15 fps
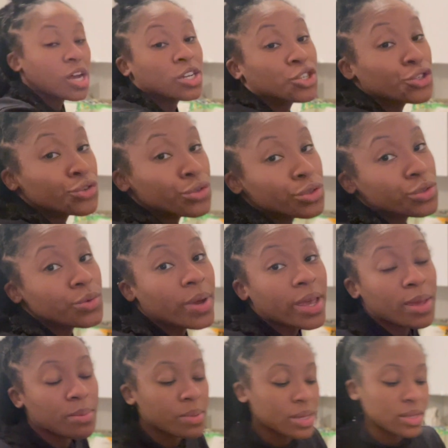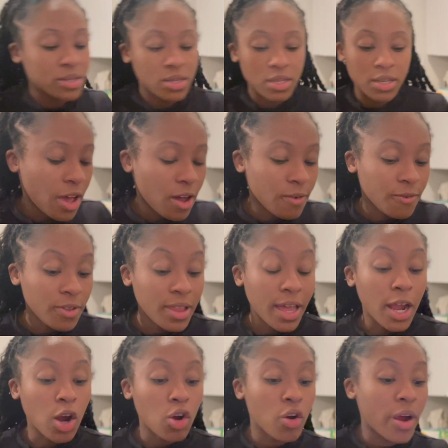sure do hate being sick. I feel
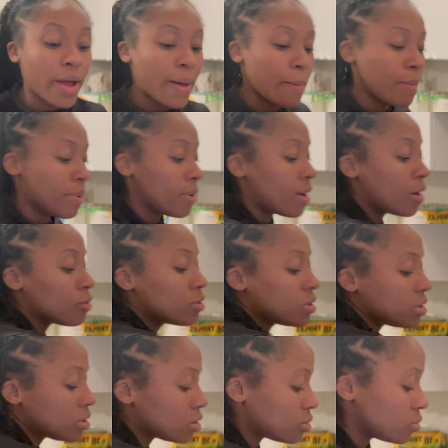like crap. I really do.